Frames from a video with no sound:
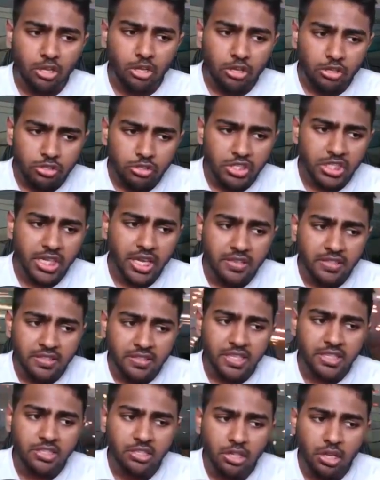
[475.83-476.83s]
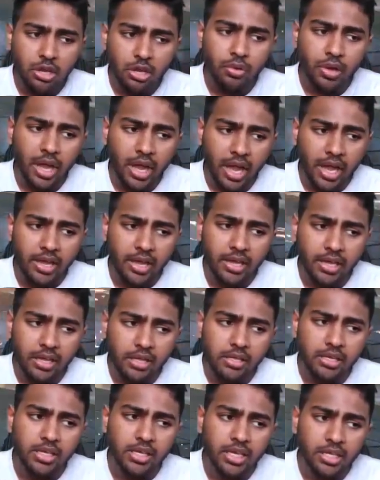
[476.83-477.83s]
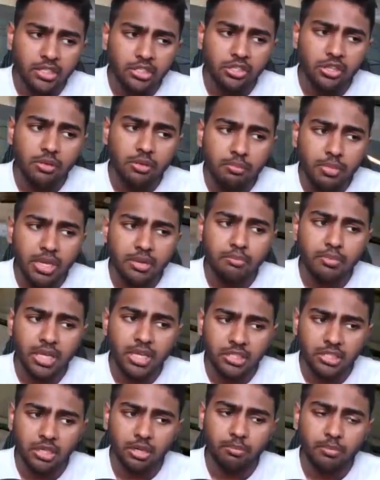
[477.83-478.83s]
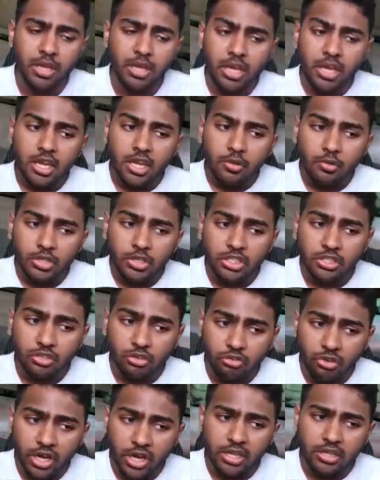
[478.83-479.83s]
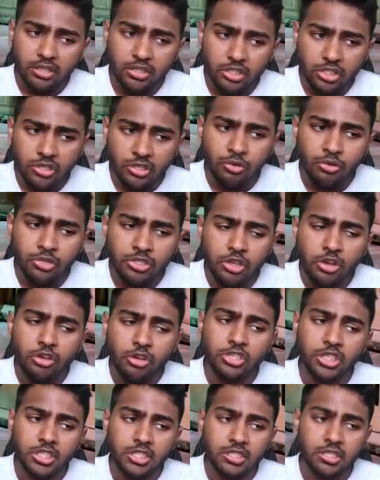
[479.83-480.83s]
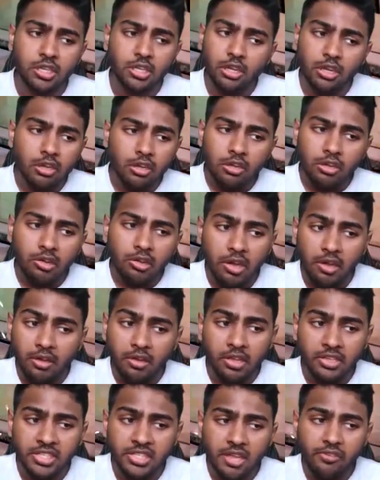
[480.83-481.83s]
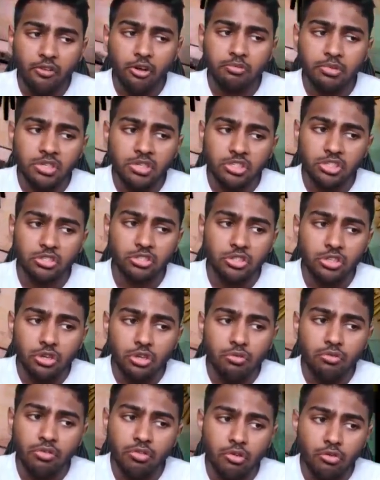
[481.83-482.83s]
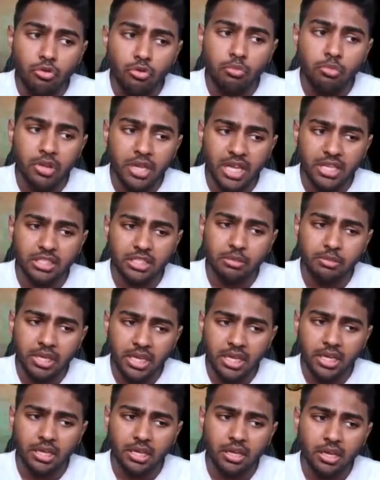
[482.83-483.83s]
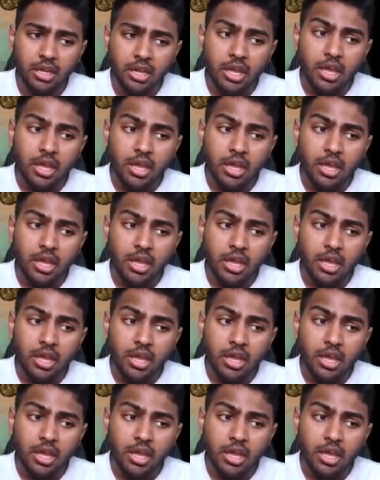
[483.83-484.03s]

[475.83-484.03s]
So she has this low and into the mid mix-up, which is great. She also could just, a safe option is just do the normal get-up kick.